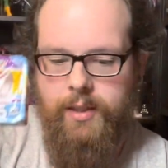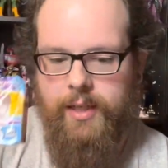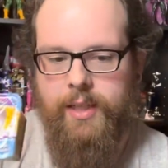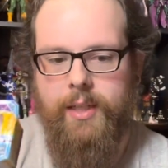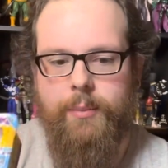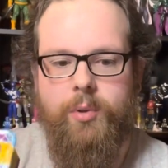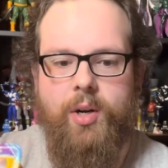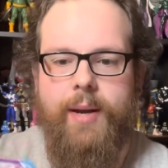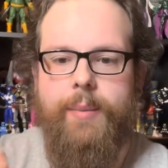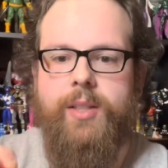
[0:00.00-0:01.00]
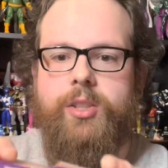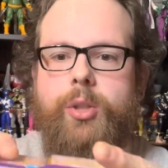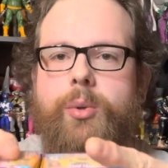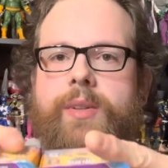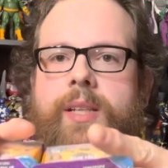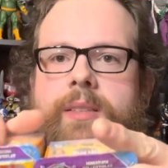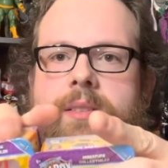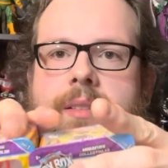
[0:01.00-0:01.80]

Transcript: Ended up grabbing 2 of these